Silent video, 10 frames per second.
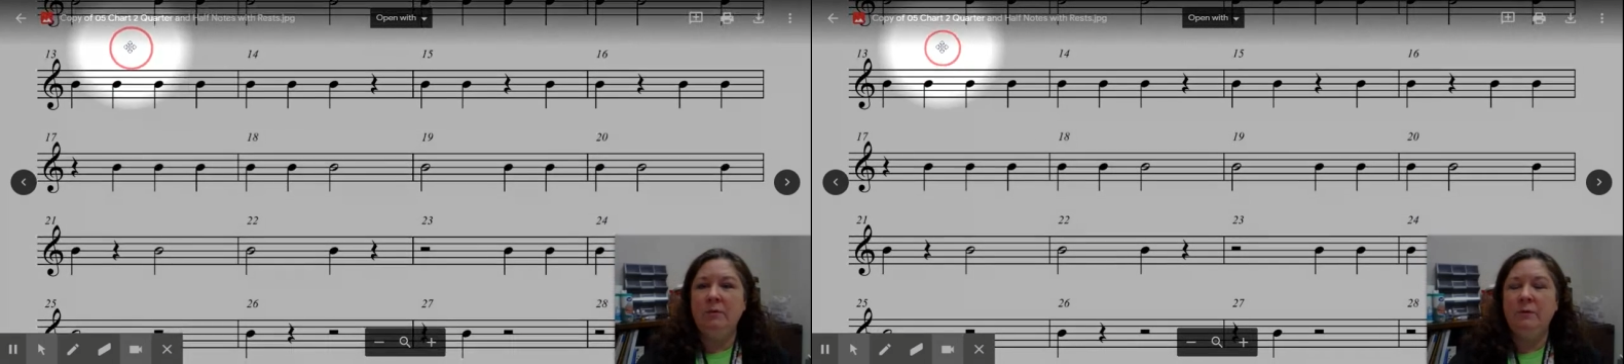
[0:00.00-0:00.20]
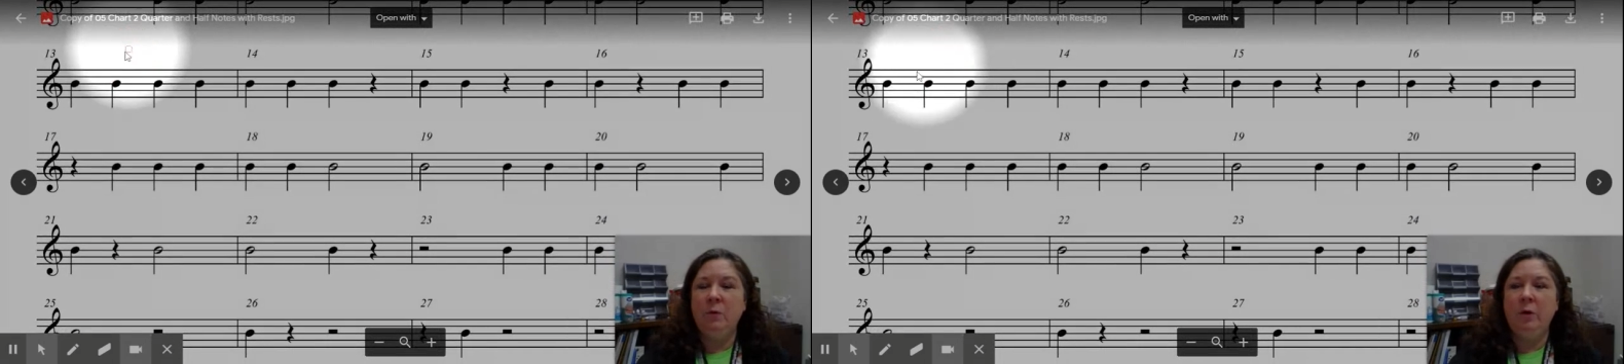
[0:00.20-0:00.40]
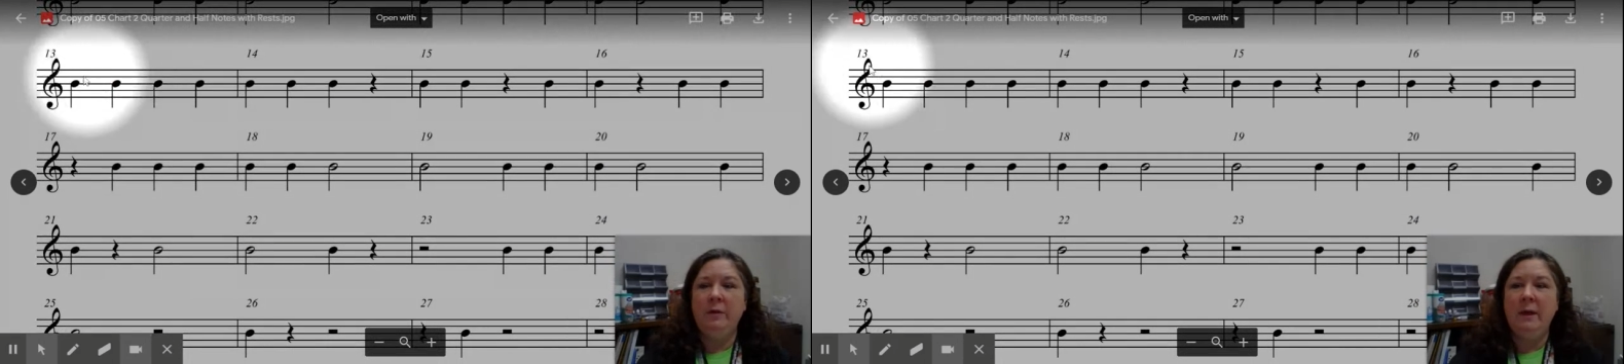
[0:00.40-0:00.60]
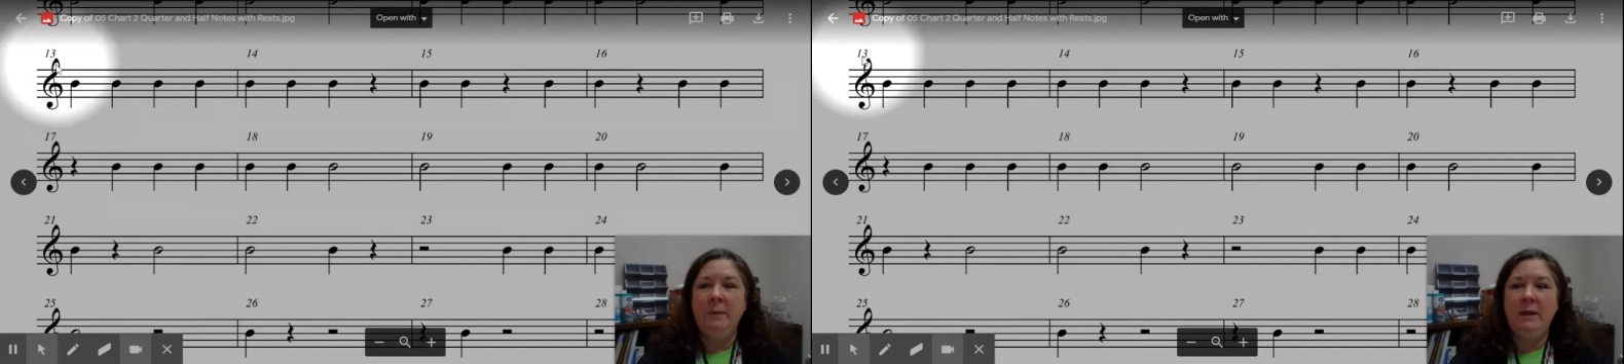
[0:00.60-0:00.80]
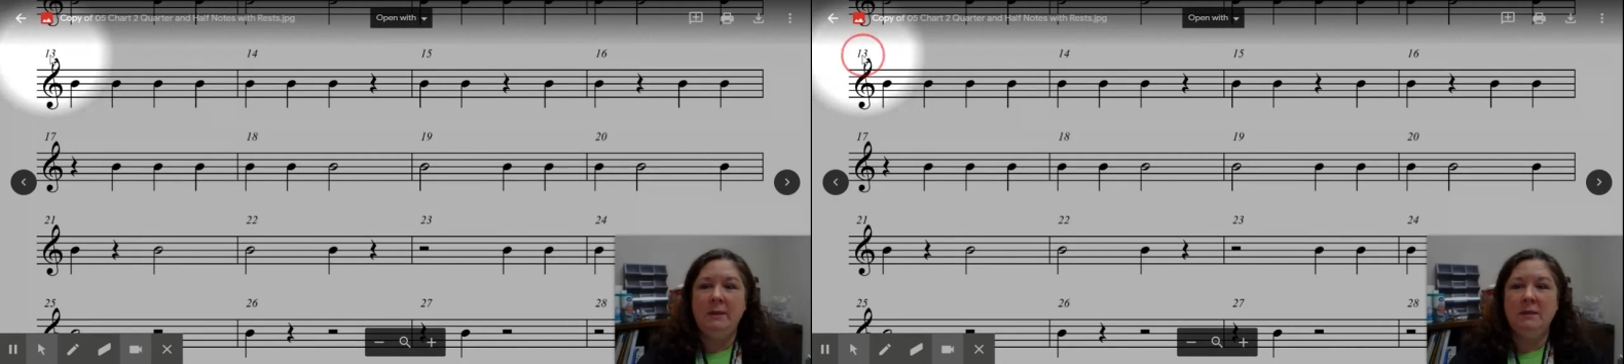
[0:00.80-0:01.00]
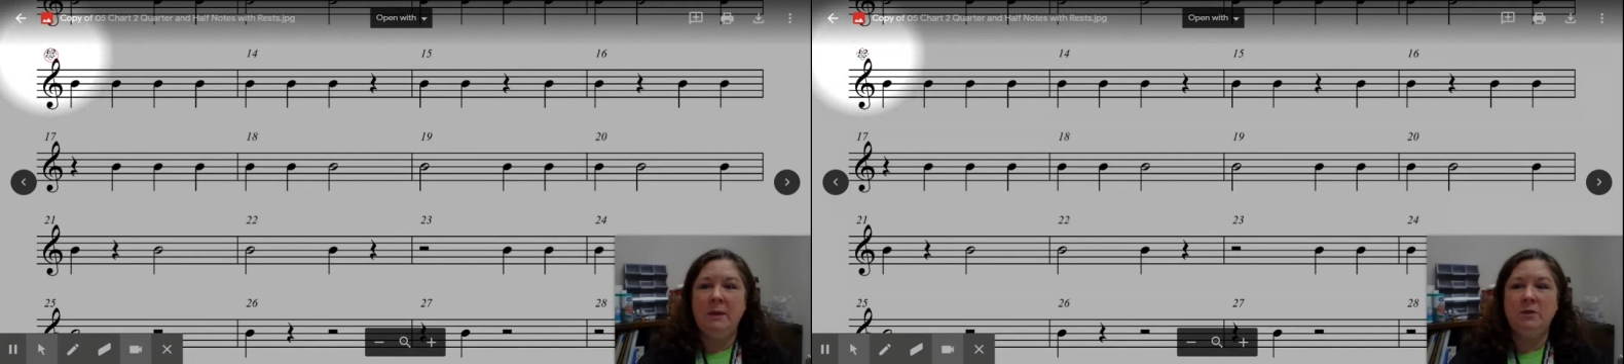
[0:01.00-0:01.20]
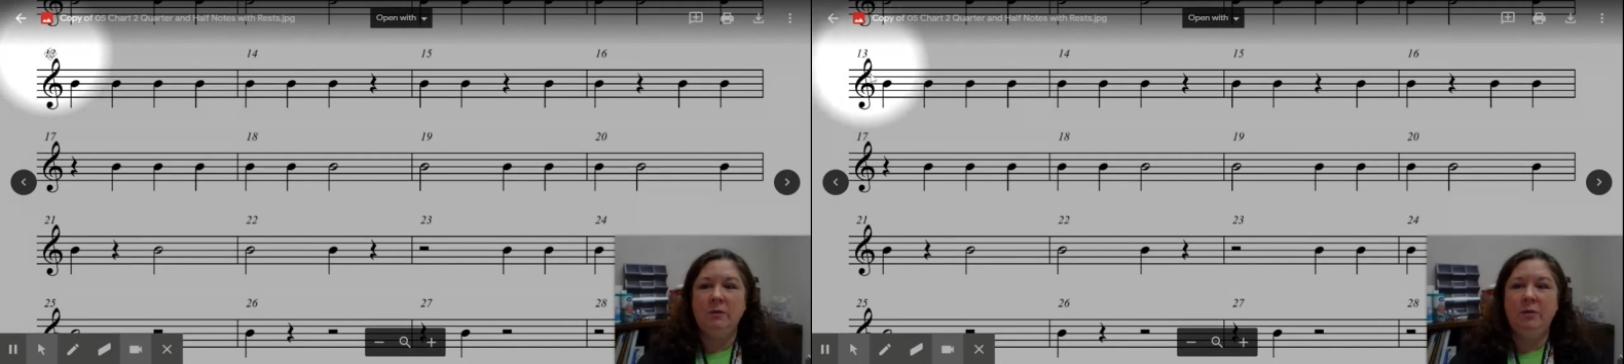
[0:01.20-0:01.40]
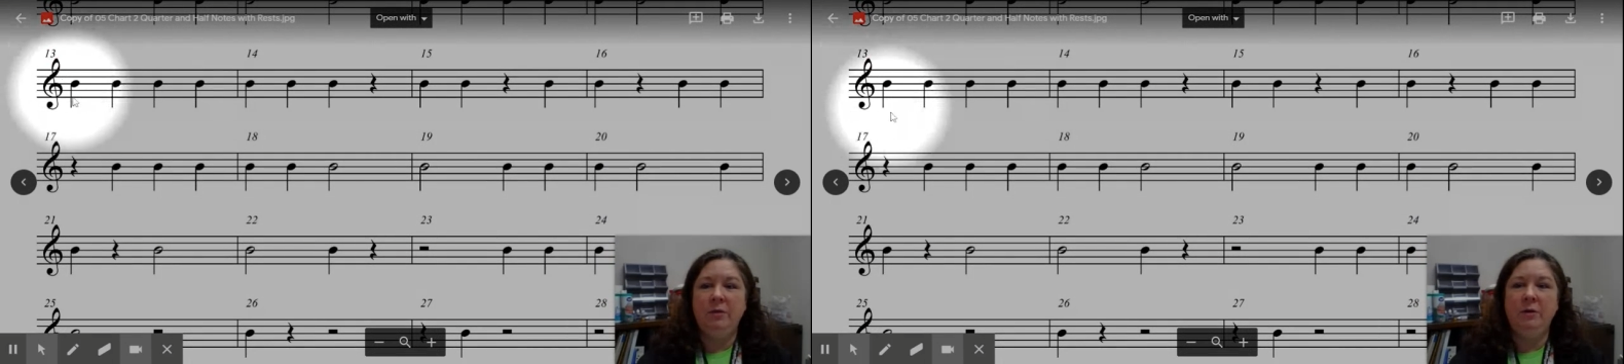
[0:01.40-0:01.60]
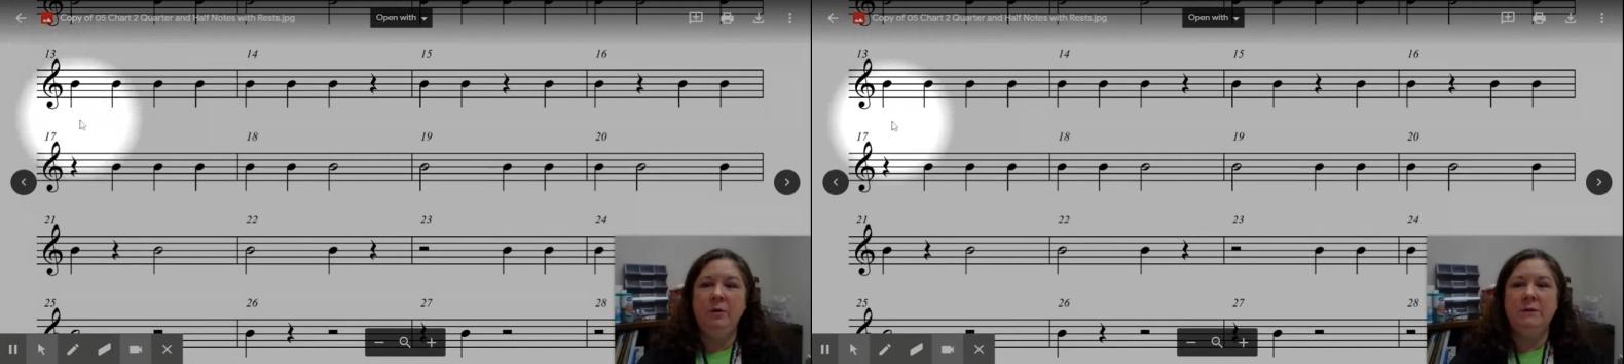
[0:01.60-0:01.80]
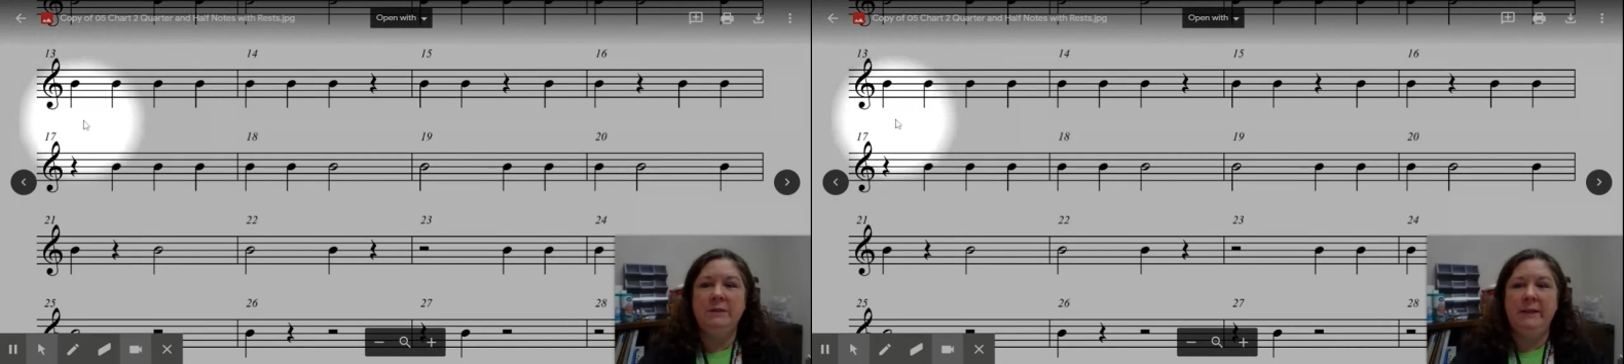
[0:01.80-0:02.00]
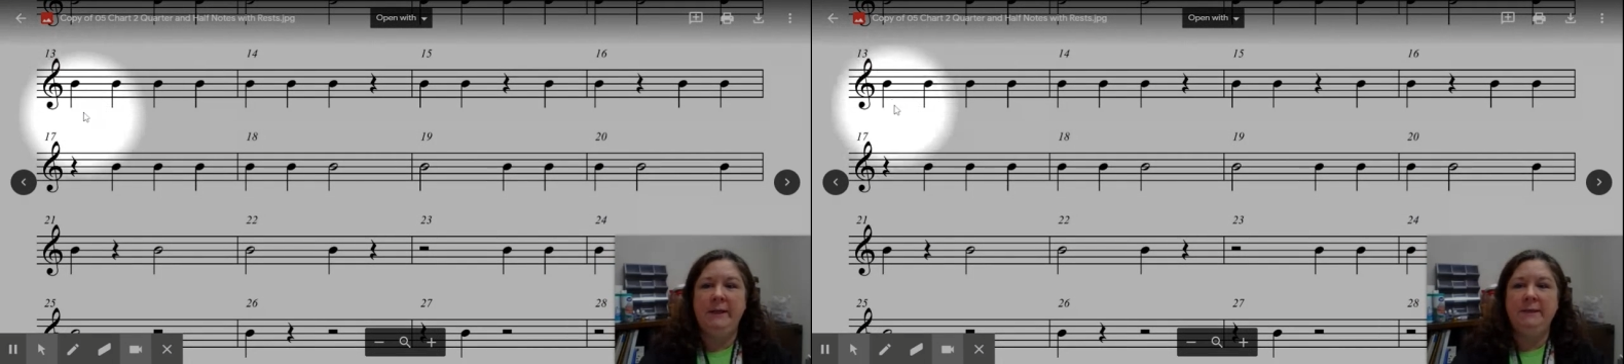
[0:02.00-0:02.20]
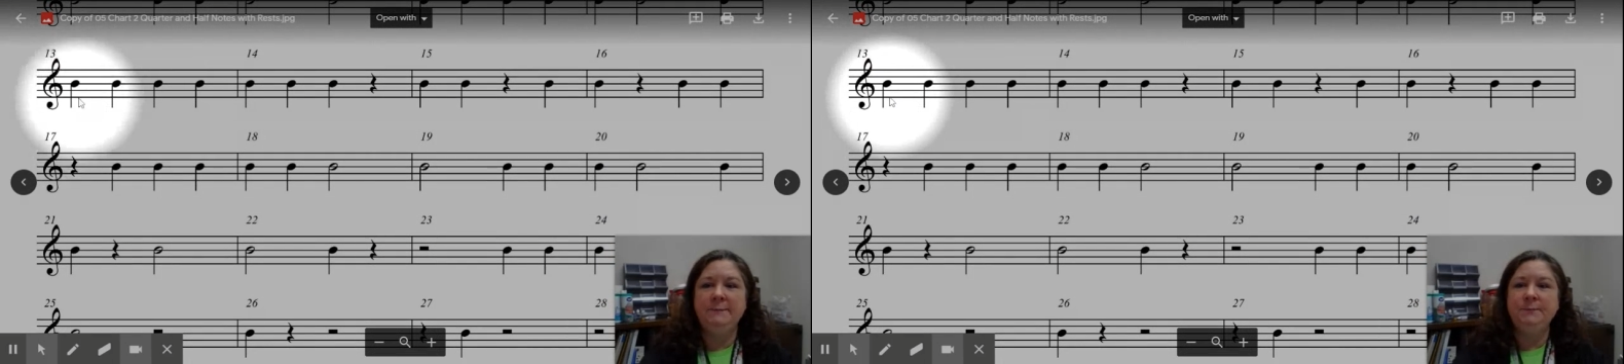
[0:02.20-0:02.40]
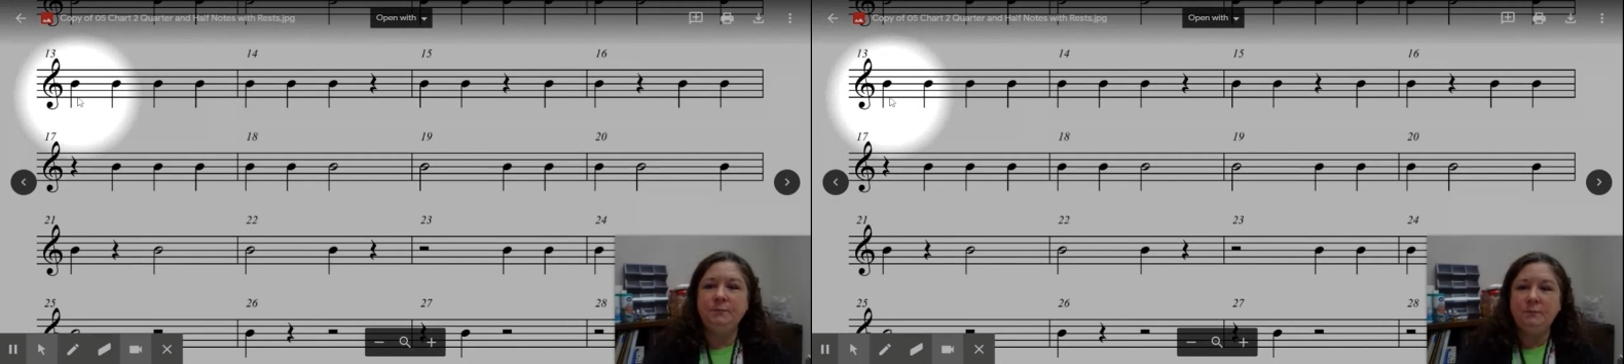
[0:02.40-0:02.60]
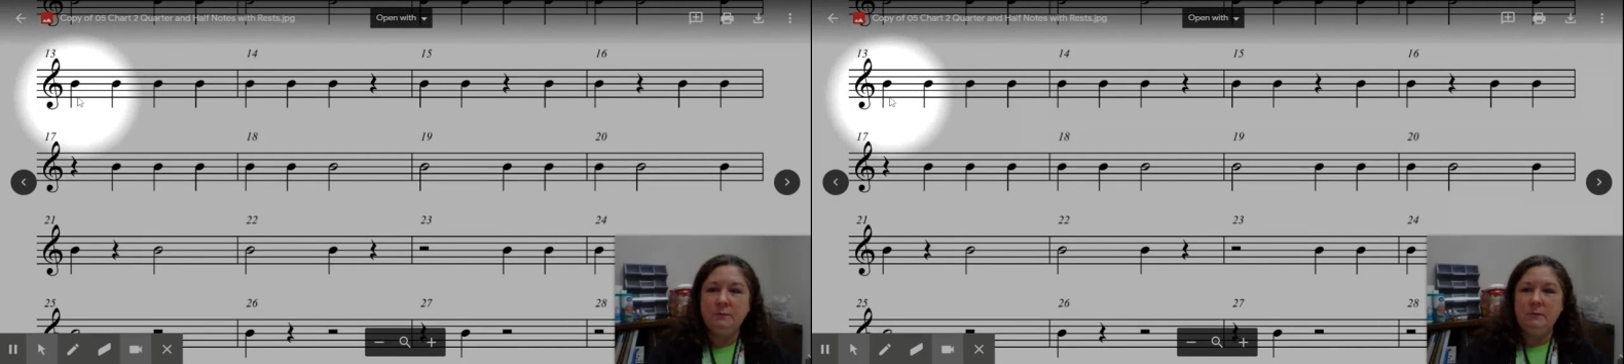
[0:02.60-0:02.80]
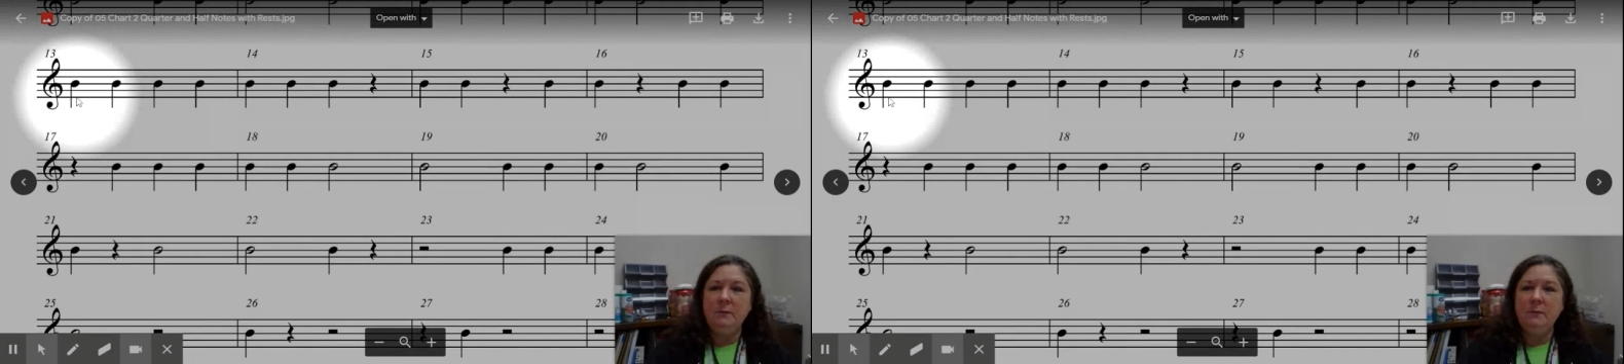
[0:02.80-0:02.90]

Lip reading: 4 that begins at measure 13.